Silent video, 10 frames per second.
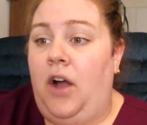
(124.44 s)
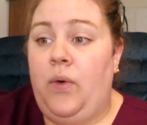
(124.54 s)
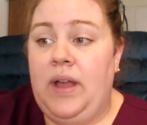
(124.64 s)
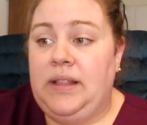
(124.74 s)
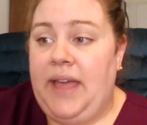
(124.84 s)
a
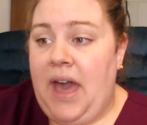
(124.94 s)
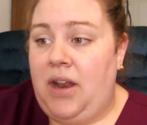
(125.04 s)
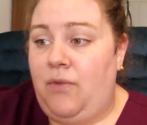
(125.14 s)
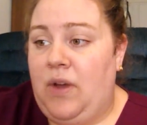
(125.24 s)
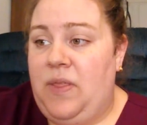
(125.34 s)
quick
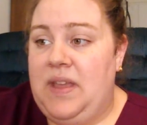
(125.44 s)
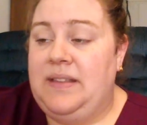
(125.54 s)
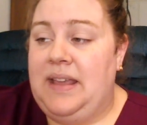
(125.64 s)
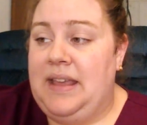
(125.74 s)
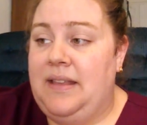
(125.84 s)
layout of what
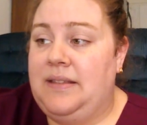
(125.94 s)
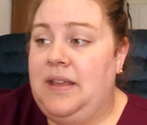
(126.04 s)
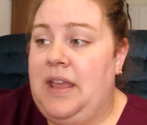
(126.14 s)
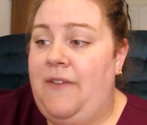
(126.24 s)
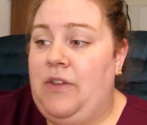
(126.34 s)
this
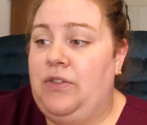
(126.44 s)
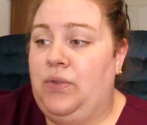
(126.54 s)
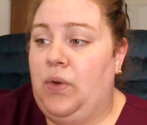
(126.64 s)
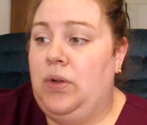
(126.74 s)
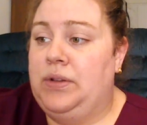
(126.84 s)
is. If you
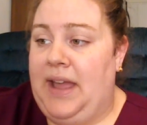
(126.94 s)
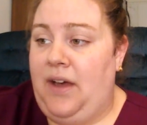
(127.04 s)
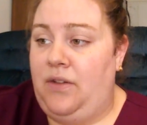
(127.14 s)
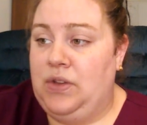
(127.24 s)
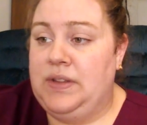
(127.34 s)
scroll
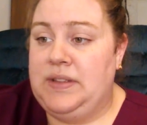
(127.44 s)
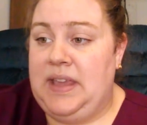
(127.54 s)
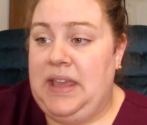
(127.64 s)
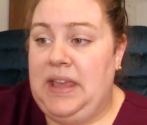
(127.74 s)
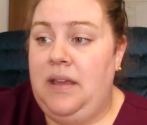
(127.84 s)
down, you'll
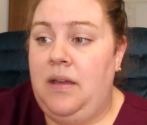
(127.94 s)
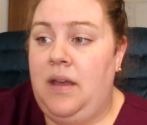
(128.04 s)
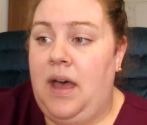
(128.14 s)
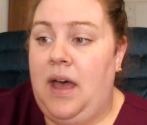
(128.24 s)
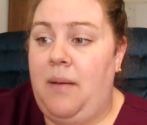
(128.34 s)
see
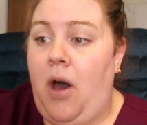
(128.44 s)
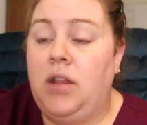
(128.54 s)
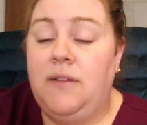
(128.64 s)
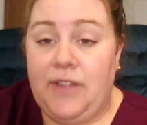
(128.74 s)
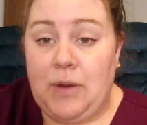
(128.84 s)

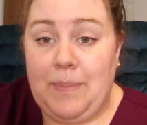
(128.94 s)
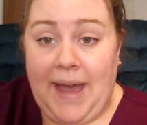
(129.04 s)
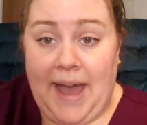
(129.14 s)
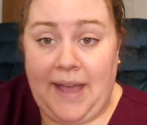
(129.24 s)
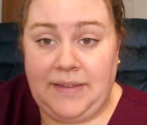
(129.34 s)
all of their
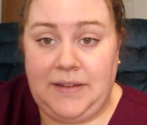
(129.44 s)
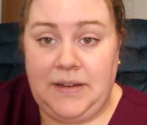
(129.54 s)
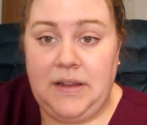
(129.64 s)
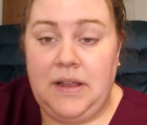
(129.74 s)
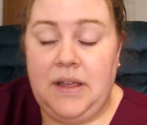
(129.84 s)
past